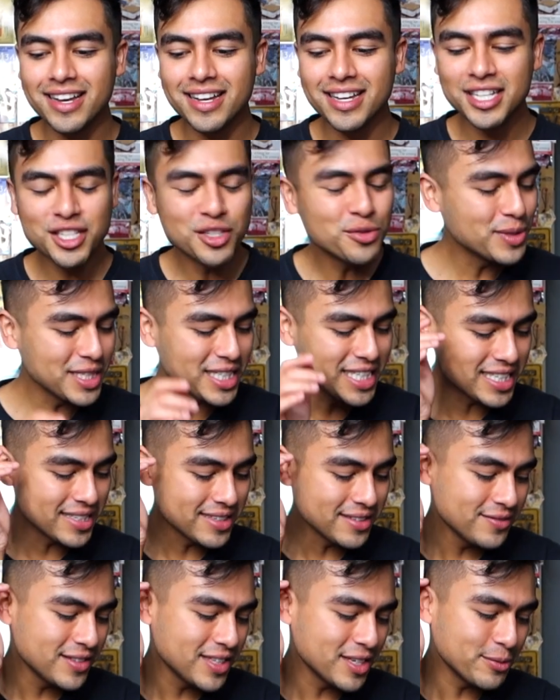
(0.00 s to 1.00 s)
Can you
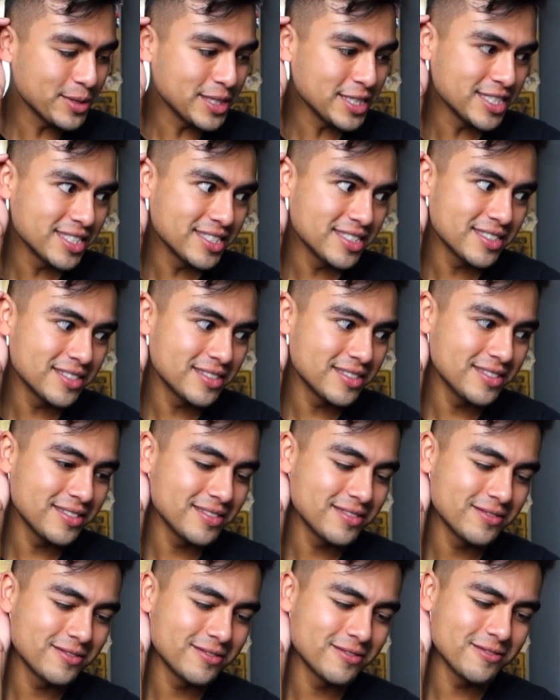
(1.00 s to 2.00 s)
believe that we just
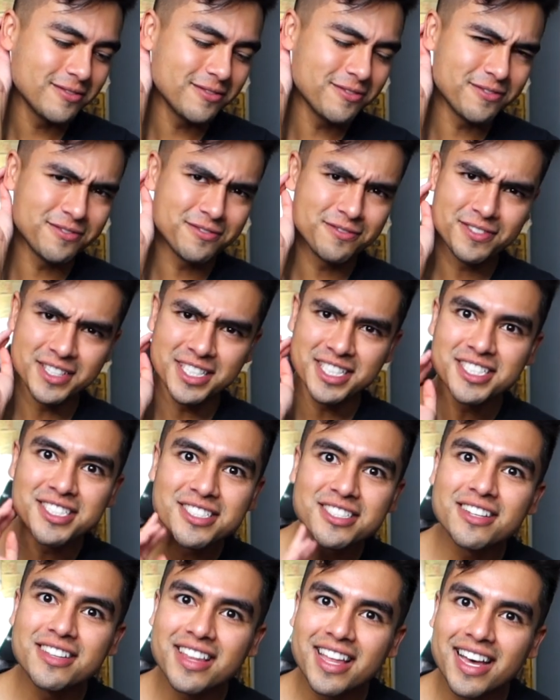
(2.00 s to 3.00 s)
finished all